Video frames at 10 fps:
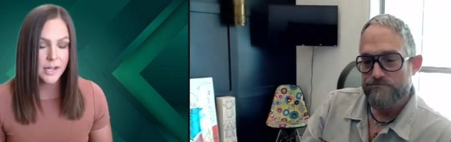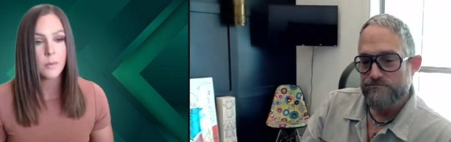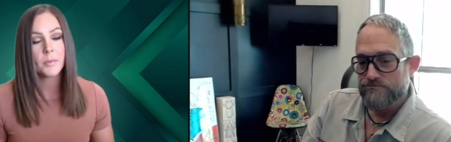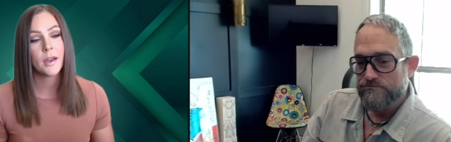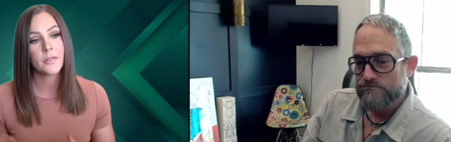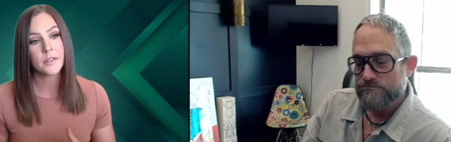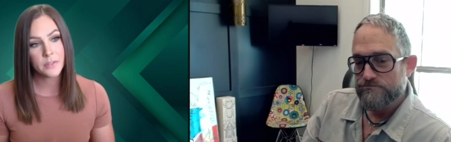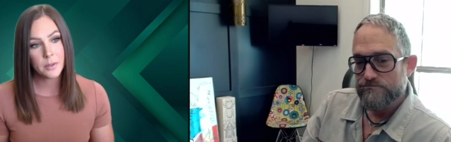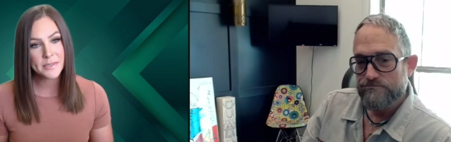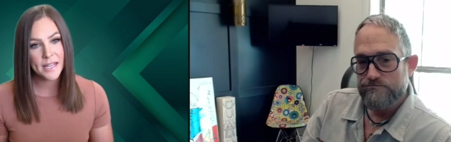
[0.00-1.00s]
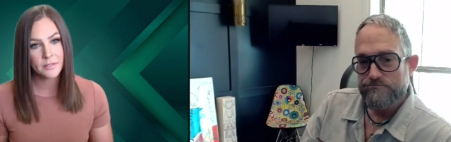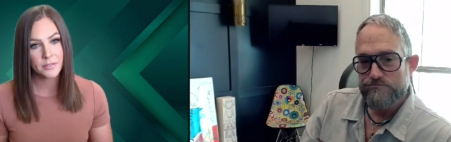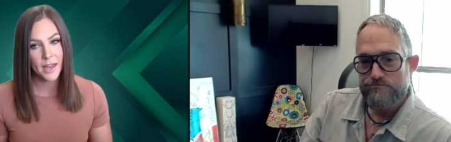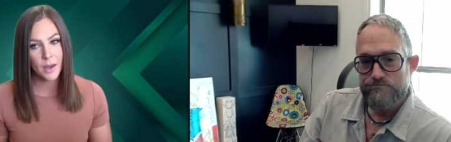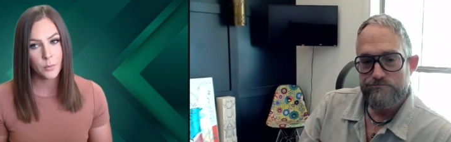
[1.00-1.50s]
Speaker 1: tell me on the flip side of
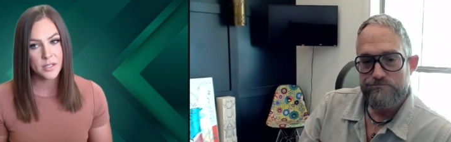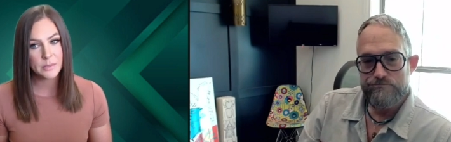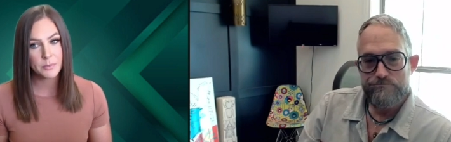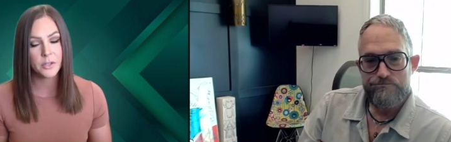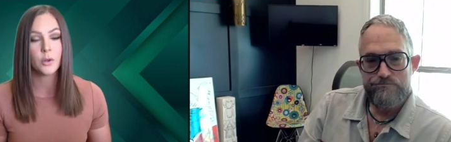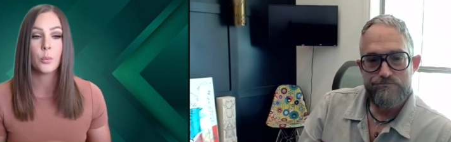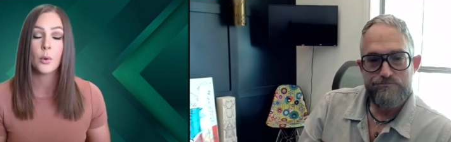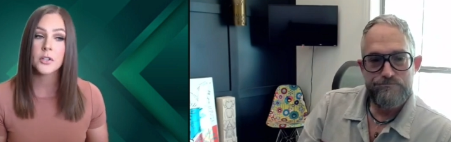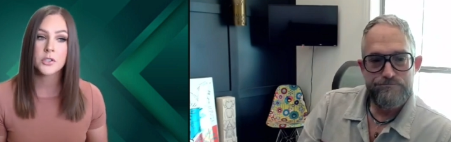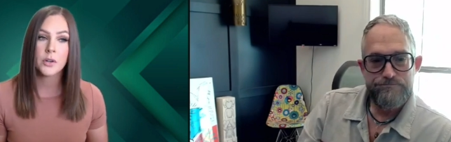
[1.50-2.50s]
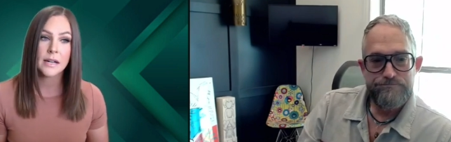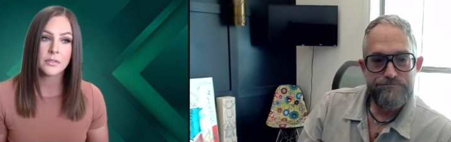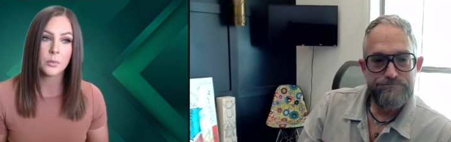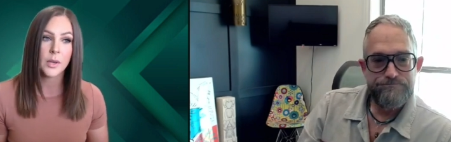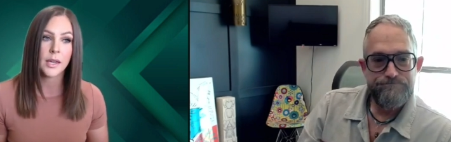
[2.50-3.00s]
that, what's been your worst trade of
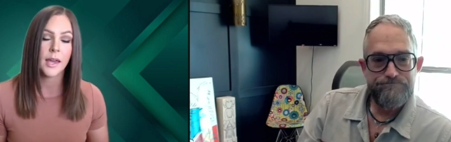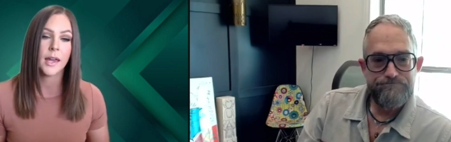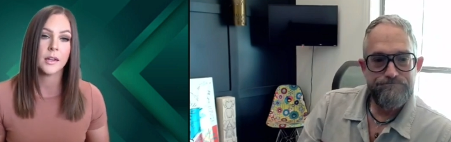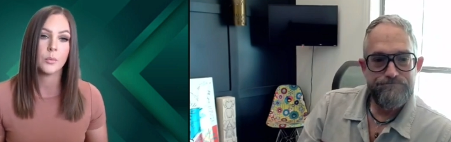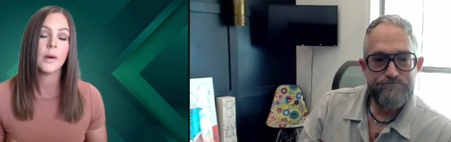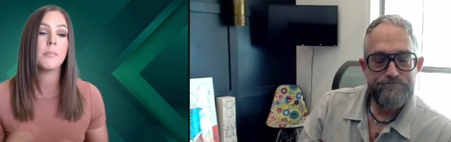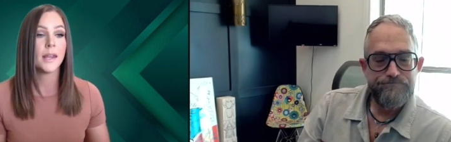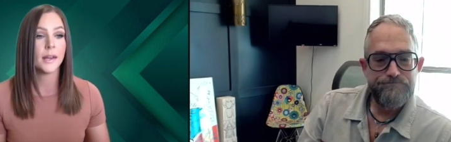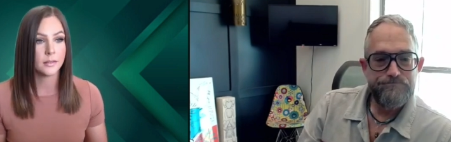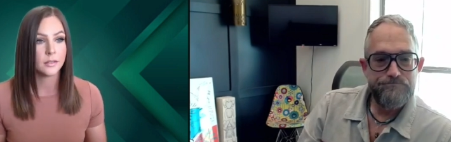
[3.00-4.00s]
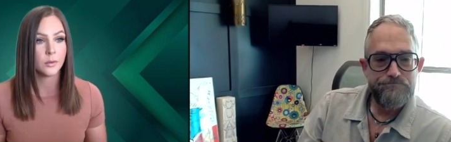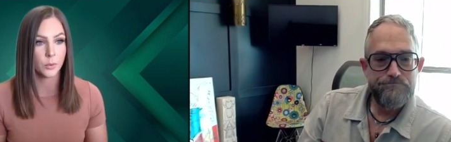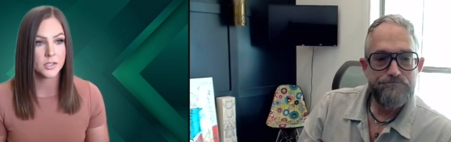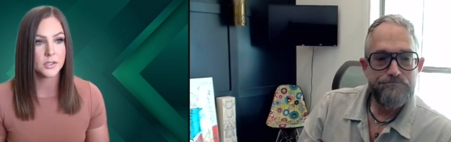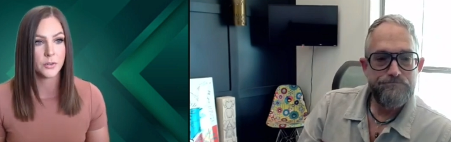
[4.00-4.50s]
the week and what made it the
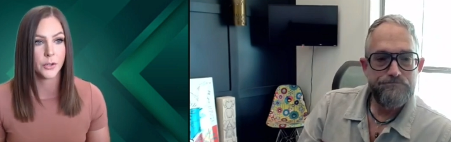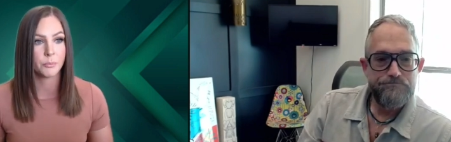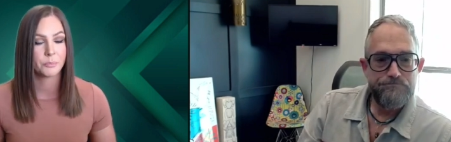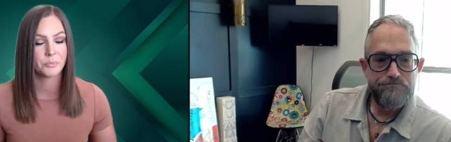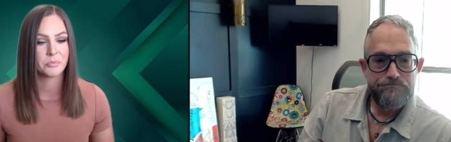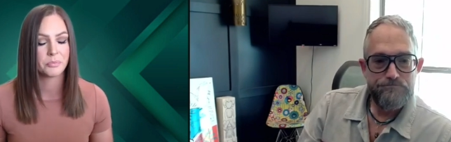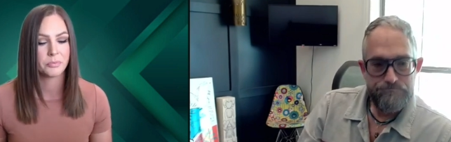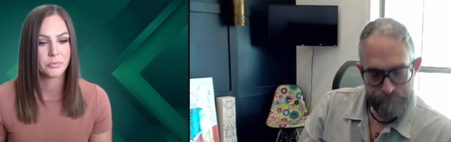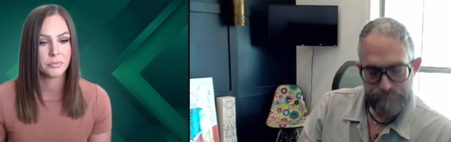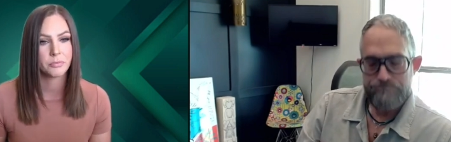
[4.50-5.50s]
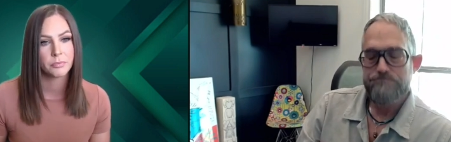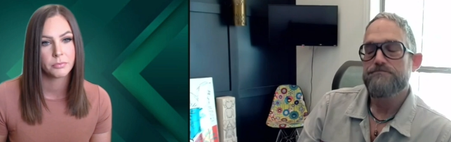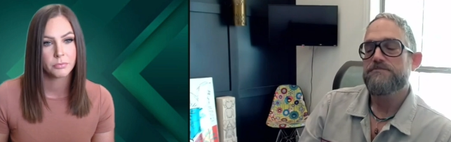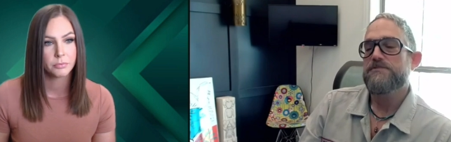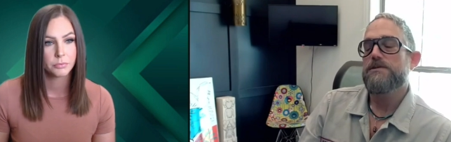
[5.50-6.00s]
worst for you?
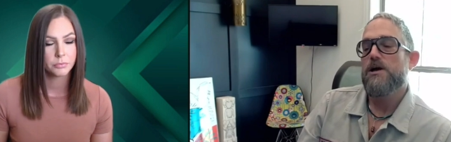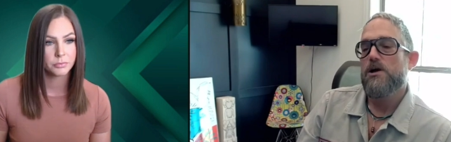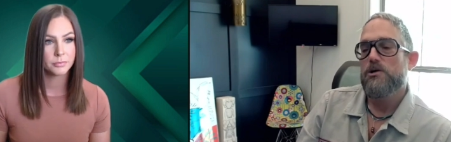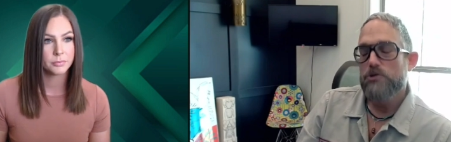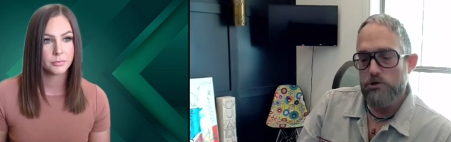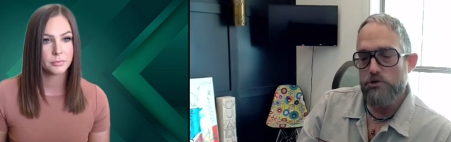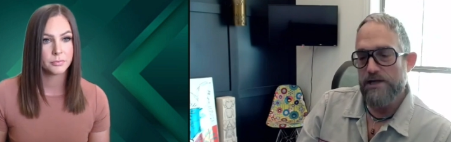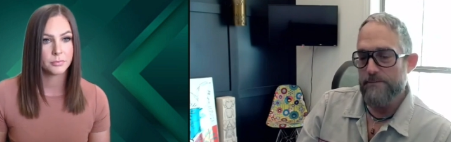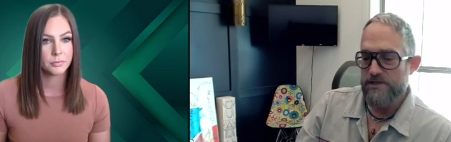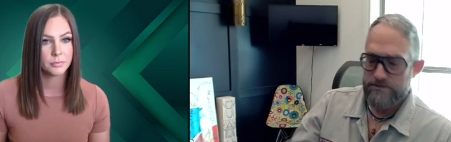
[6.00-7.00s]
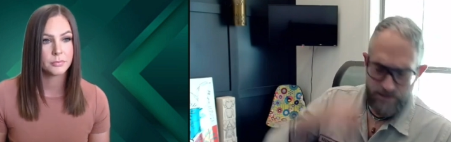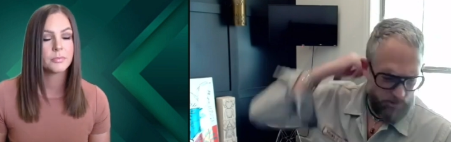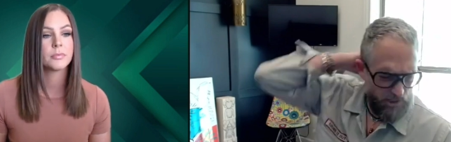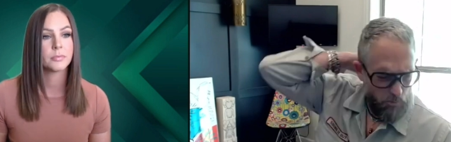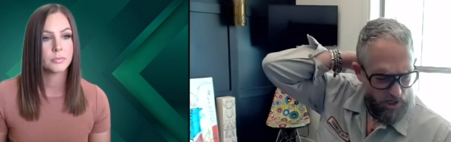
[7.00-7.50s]
Speaker 2: Lululemon. I really
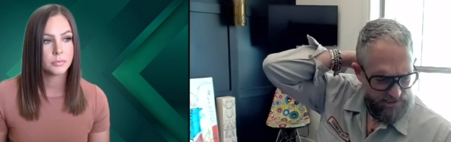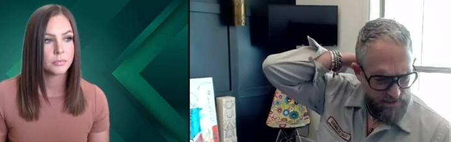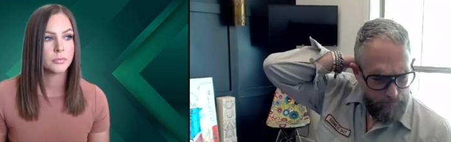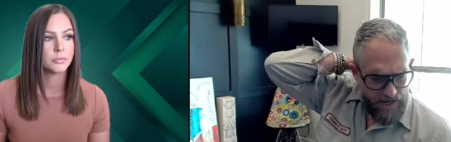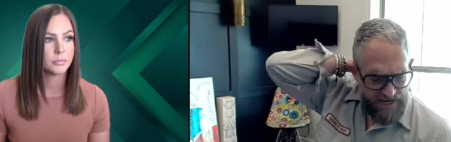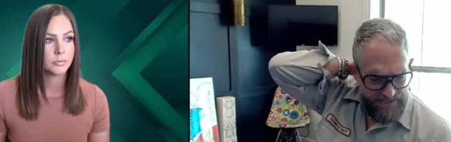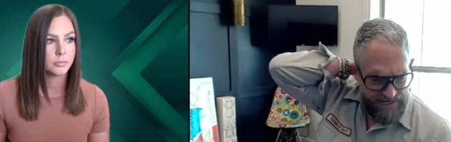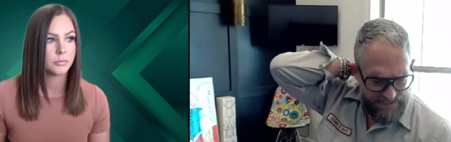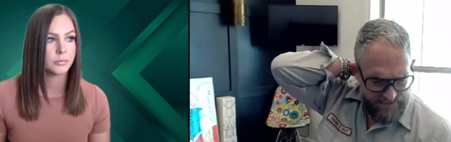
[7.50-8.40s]
wanted to buy it as it